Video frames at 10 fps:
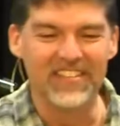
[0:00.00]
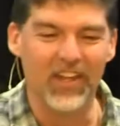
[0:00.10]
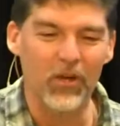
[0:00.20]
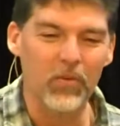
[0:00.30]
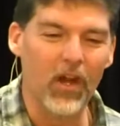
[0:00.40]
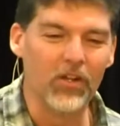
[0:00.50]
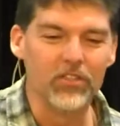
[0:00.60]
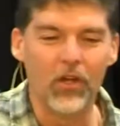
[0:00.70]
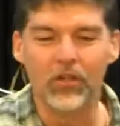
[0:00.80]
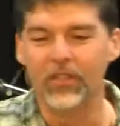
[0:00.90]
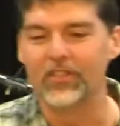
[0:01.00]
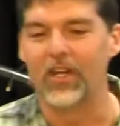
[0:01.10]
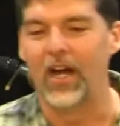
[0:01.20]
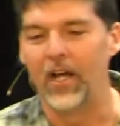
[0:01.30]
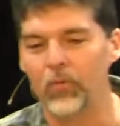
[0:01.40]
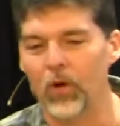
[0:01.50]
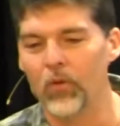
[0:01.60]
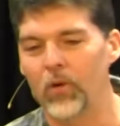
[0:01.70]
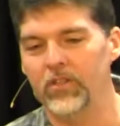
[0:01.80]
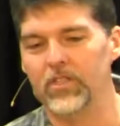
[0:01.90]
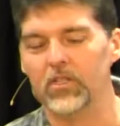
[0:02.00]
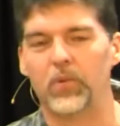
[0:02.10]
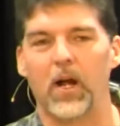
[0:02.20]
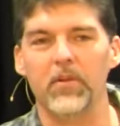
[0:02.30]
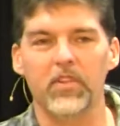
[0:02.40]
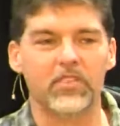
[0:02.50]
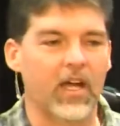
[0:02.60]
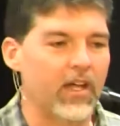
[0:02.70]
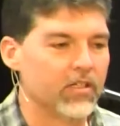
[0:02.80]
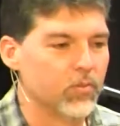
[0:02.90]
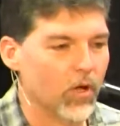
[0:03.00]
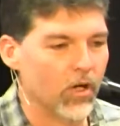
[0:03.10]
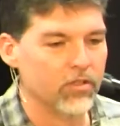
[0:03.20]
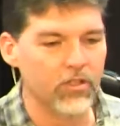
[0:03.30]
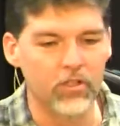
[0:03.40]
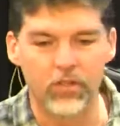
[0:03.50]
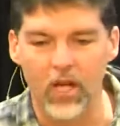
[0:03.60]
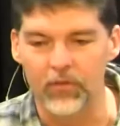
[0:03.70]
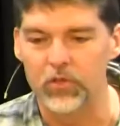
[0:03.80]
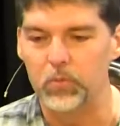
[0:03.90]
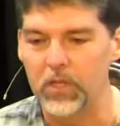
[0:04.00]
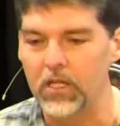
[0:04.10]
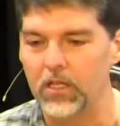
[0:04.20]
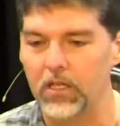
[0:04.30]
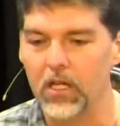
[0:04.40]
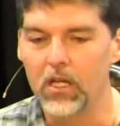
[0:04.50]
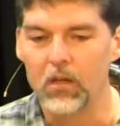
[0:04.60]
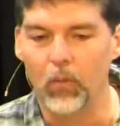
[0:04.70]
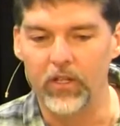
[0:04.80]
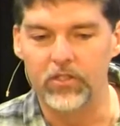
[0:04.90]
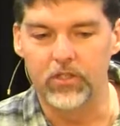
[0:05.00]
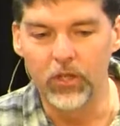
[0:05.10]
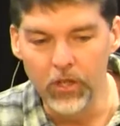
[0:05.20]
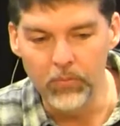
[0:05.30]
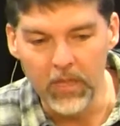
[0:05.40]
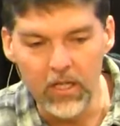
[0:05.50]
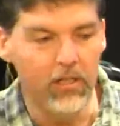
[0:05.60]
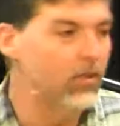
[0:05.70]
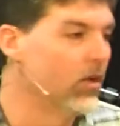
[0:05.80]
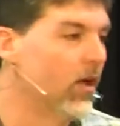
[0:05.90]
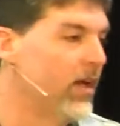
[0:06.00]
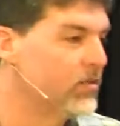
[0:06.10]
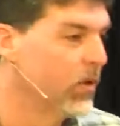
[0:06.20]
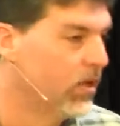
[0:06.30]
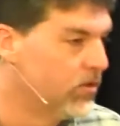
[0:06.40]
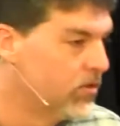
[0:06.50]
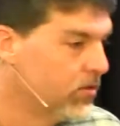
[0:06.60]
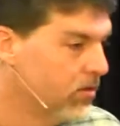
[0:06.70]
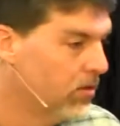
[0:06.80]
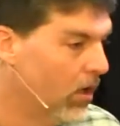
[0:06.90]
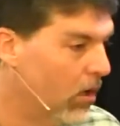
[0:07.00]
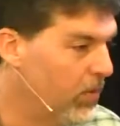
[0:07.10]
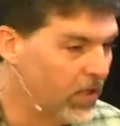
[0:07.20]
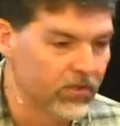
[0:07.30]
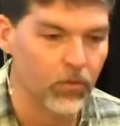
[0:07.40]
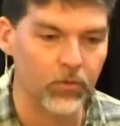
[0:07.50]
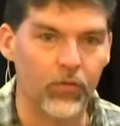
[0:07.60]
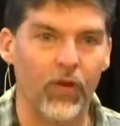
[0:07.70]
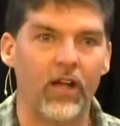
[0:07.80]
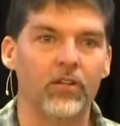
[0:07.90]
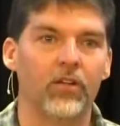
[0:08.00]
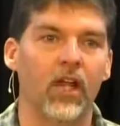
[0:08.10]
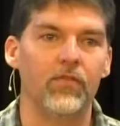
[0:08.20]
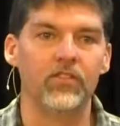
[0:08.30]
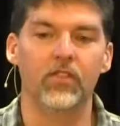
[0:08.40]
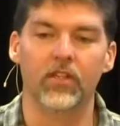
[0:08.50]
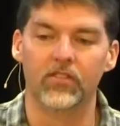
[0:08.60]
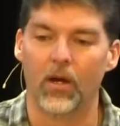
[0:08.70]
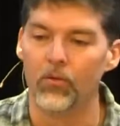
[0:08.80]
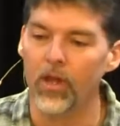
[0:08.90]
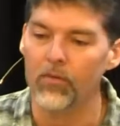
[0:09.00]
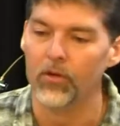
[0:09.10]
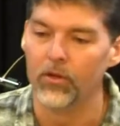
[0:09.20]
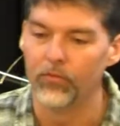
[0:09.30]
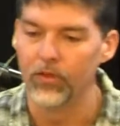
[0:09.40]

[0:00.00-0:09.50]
So, but all joking aside, one of the ones that's probably the saddest words that you could ever speak, which could be your last words, um, because it will define your life, as this: "I will never